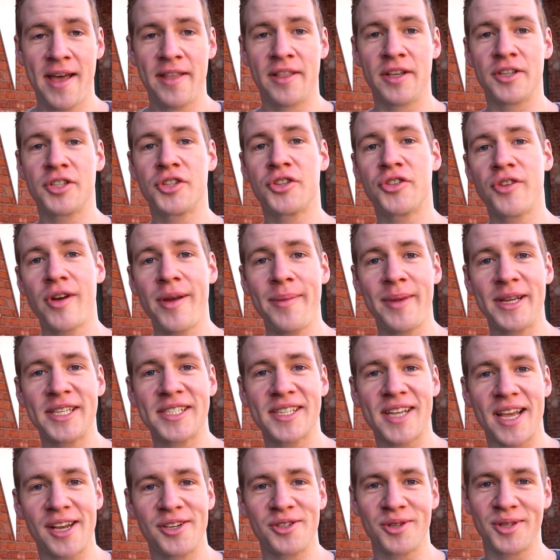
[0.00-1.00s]
The streaming
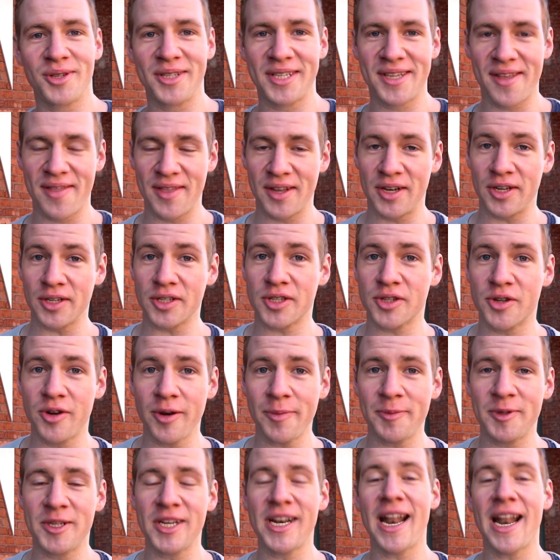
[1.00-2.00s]
schedule is in the
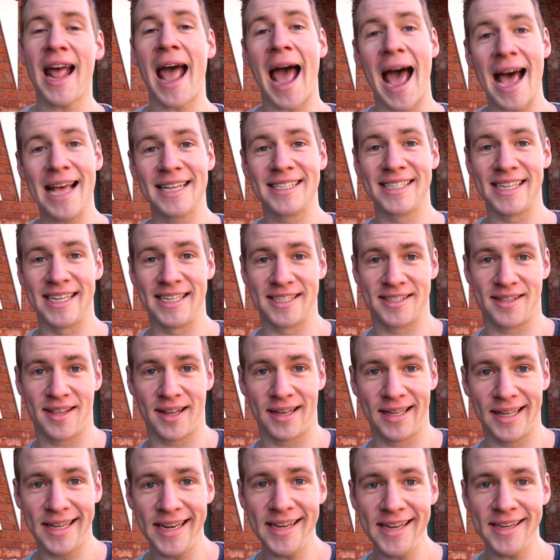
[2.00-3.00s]
description, as is the
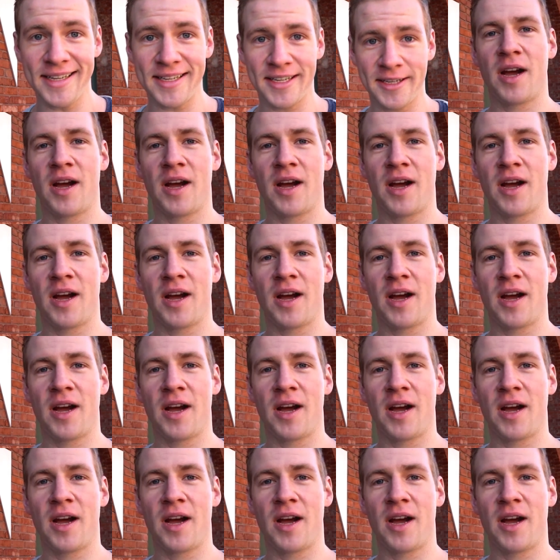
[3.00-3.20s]
link.